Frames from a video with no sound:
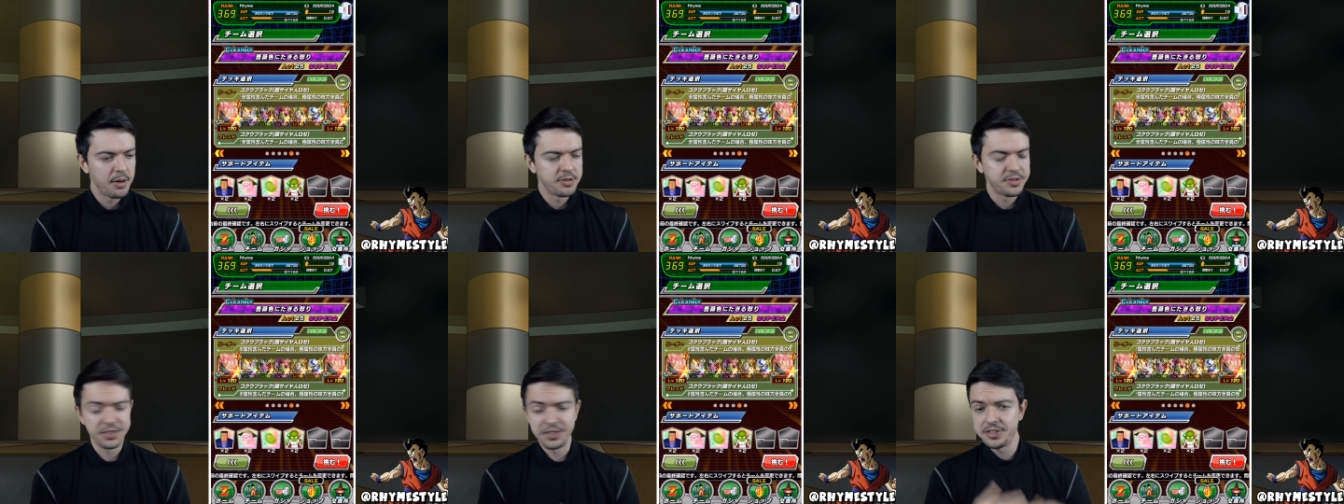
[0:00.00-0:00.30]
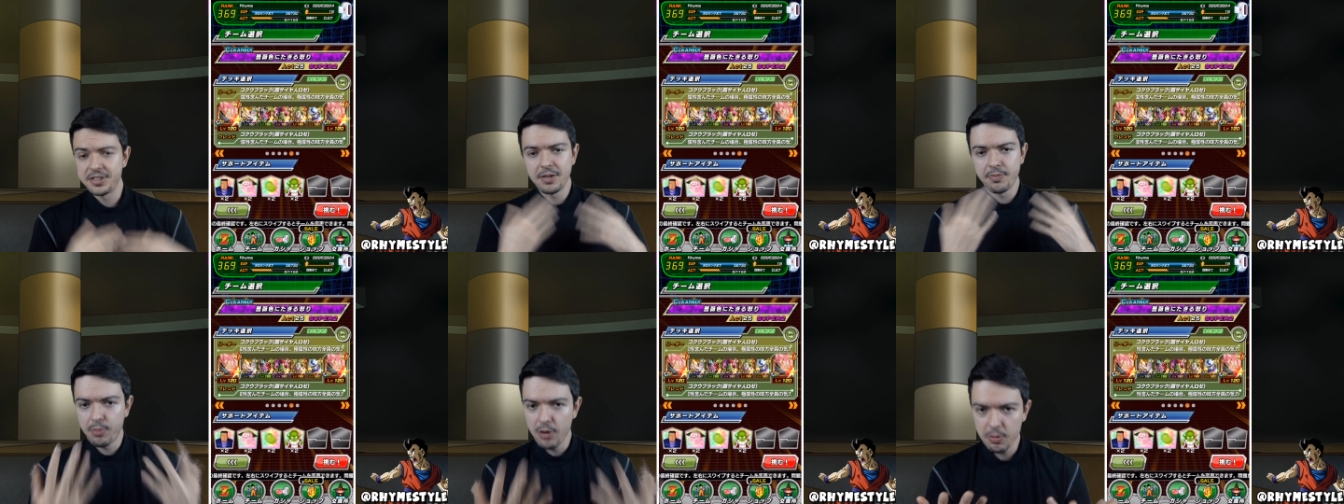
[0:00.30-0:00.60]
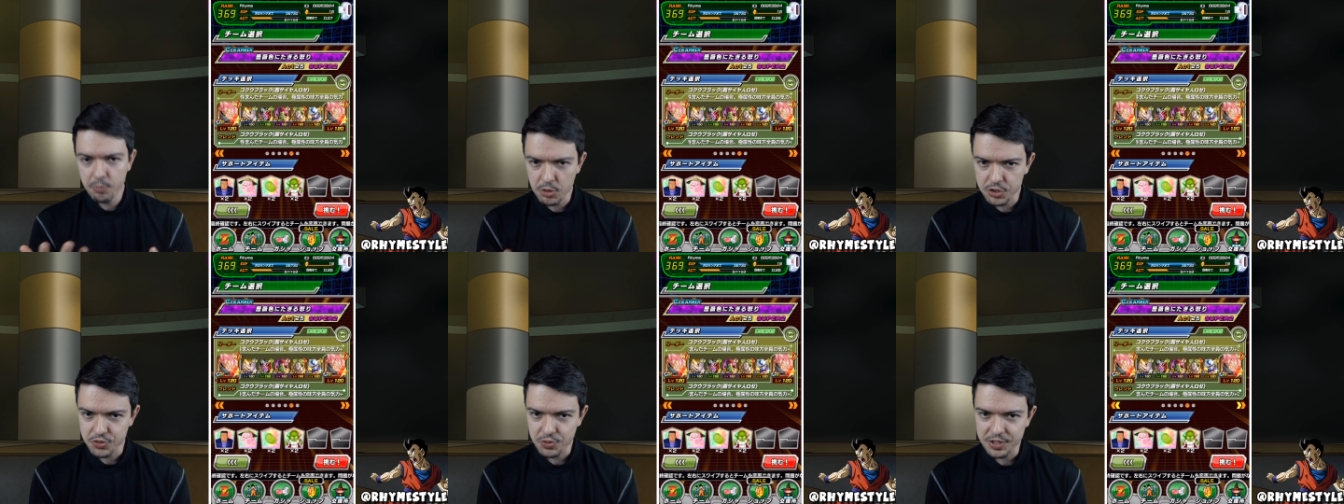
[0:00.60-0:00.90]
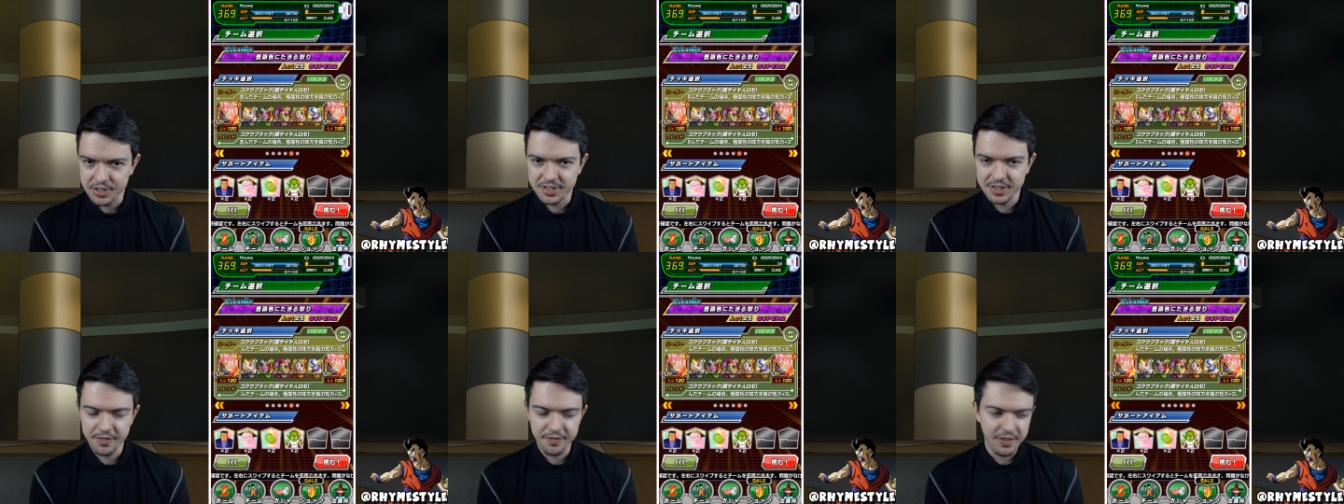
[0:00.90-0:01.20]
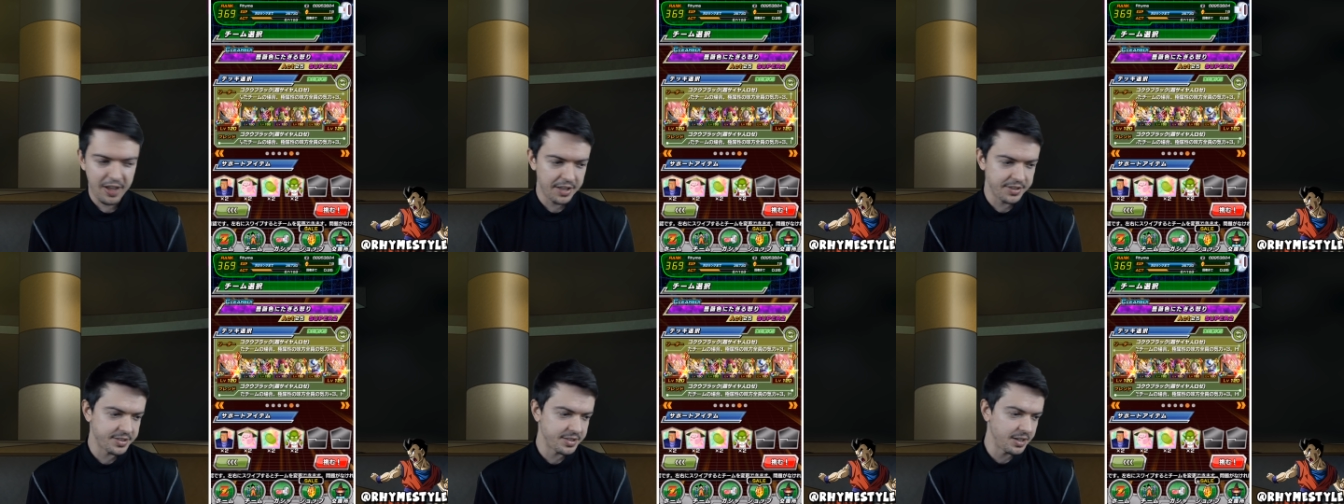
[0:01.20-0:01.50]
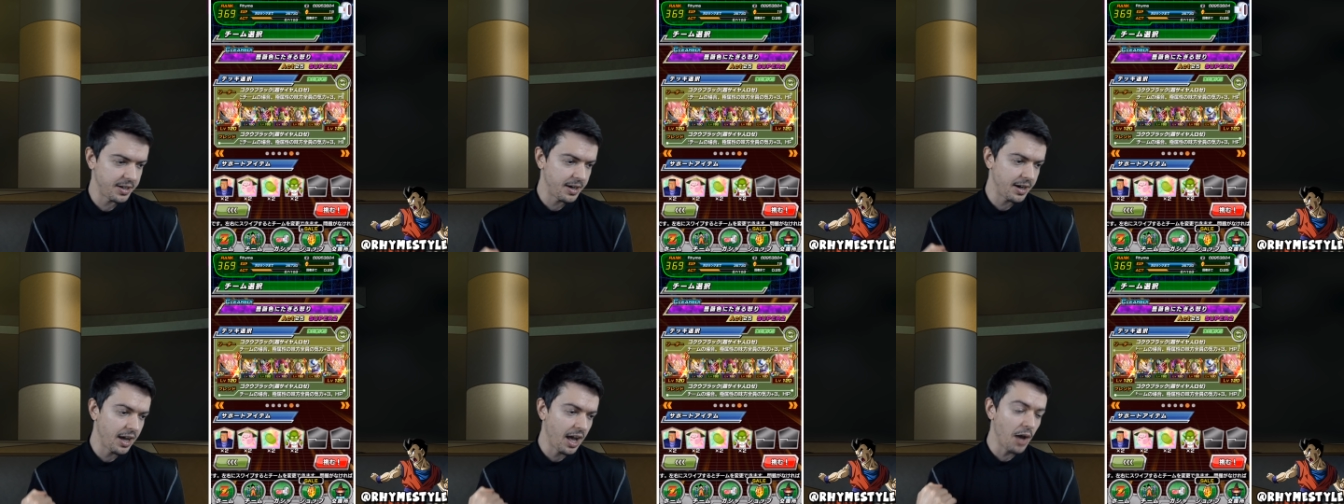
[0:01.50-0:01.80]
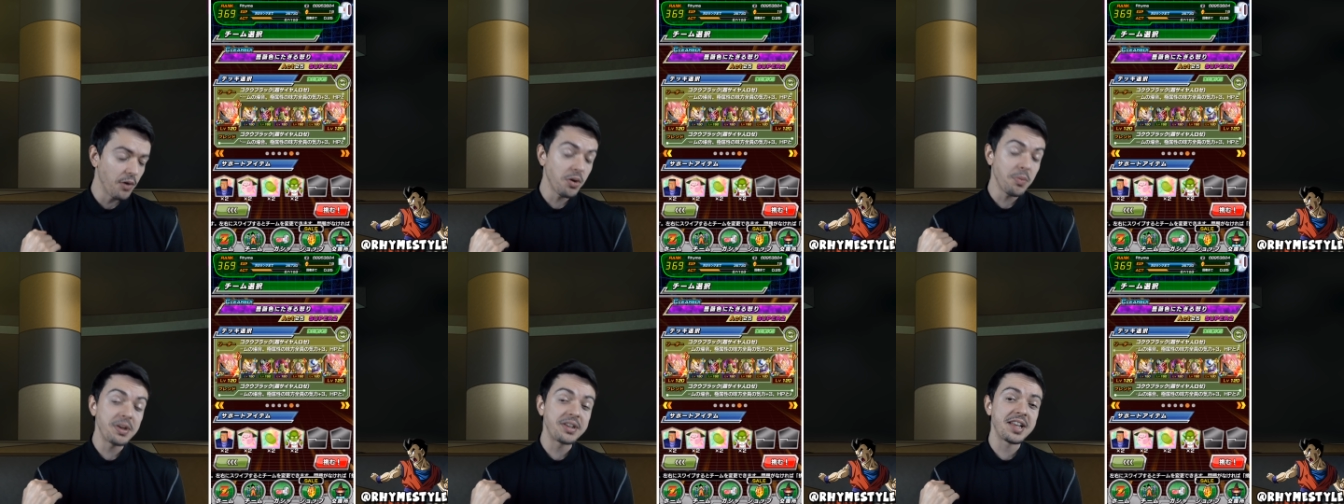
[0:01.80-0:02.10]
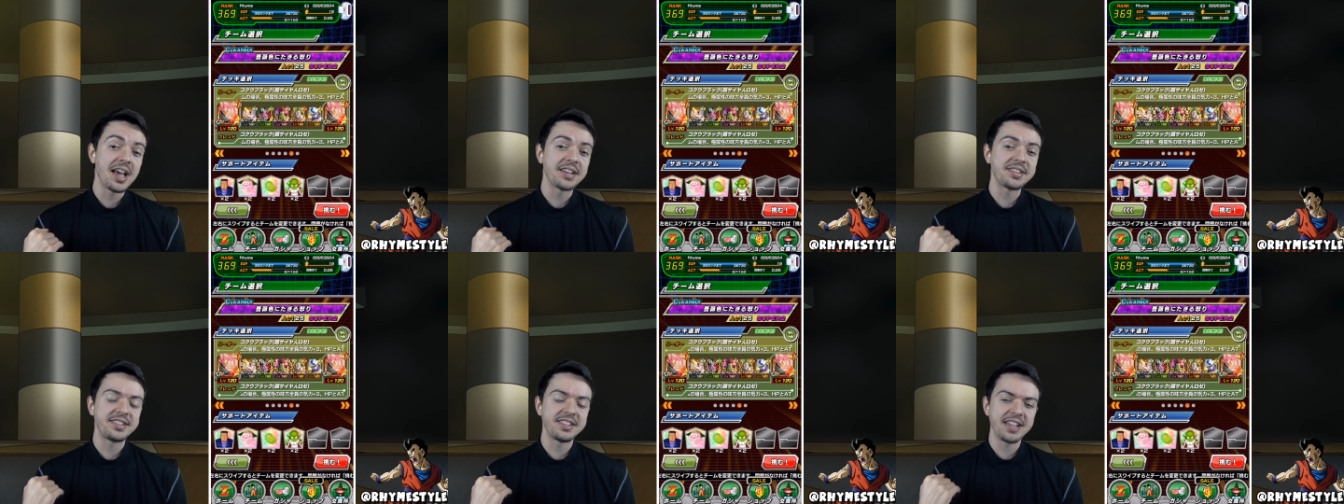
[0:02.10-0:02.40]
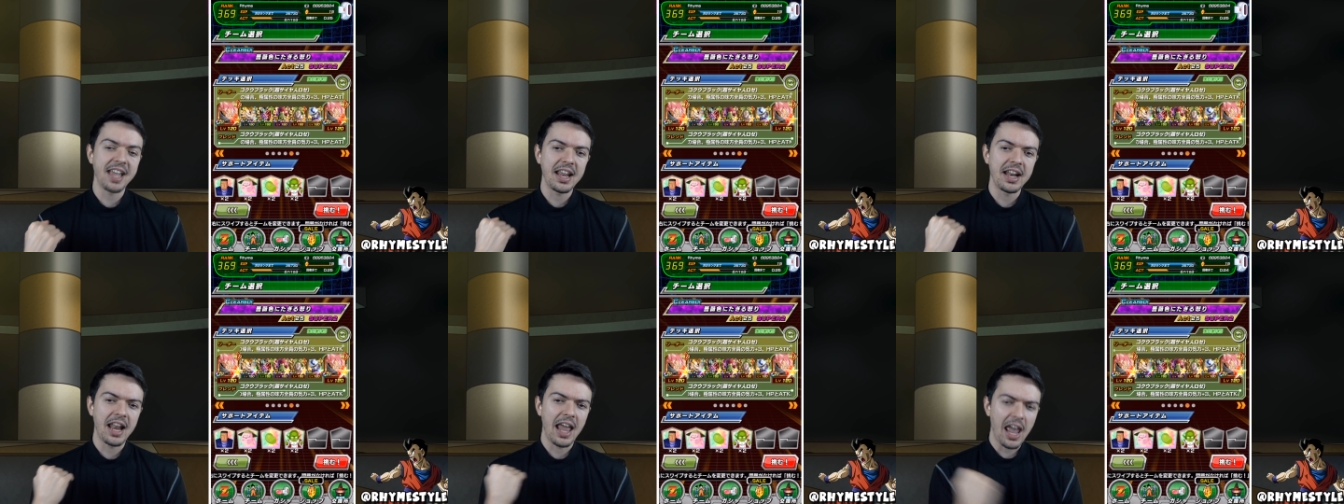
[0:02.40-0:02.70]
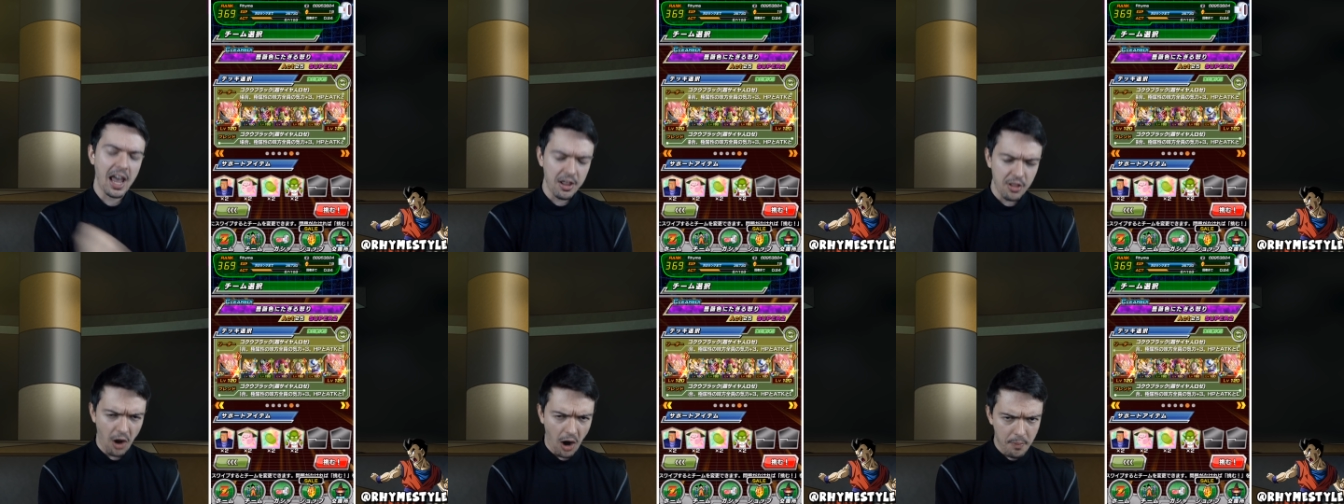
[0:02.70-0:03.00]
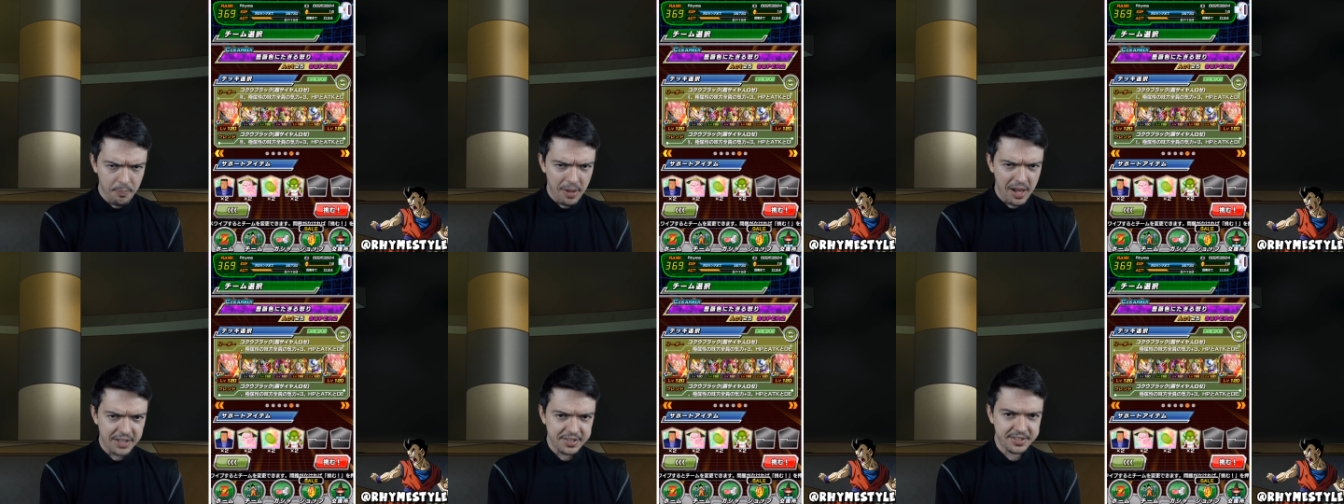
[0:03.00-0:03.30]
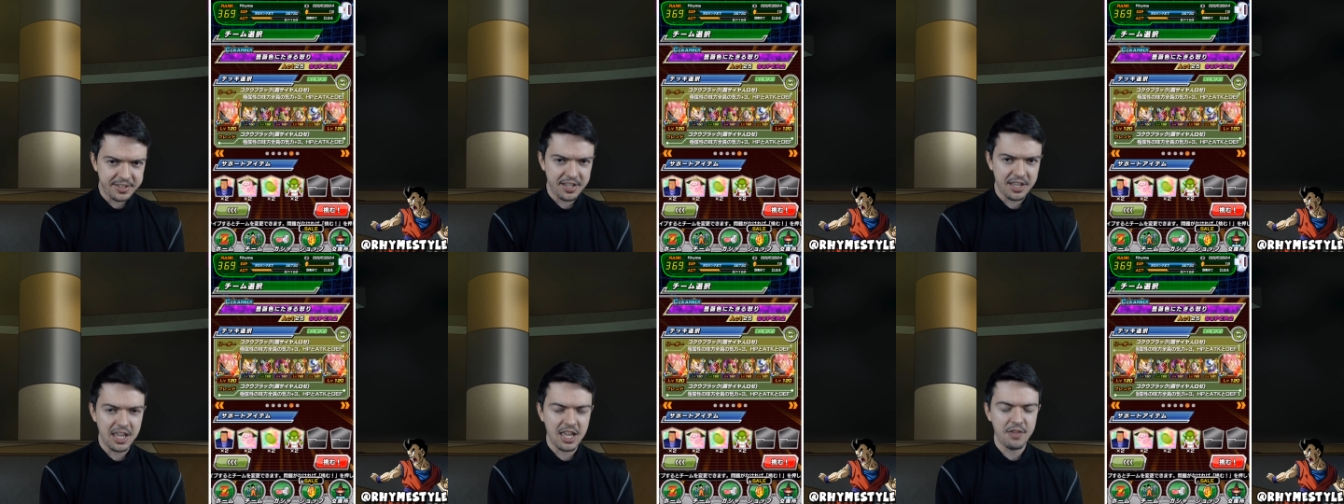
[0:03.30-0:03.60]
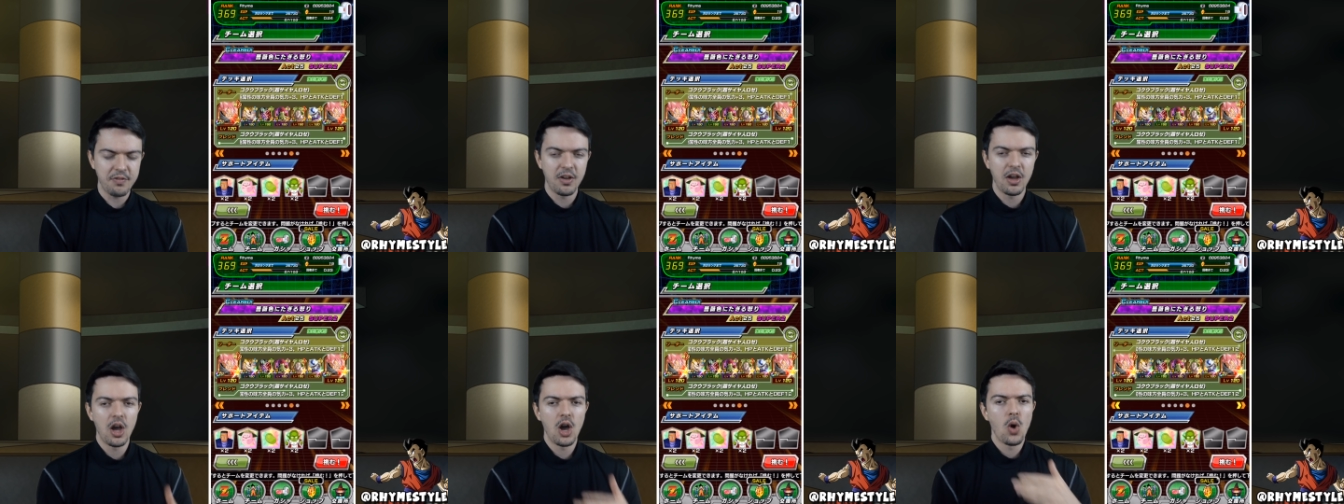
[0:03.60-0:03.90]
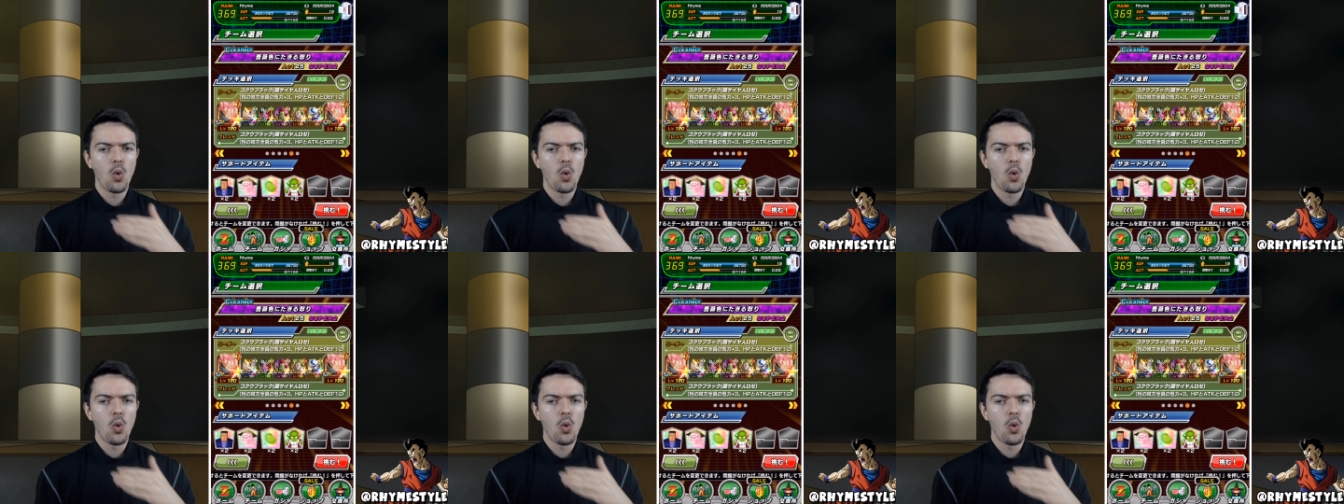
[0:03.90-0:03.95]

this is the most recent event. Uh, I'm going to be testing an LR-based team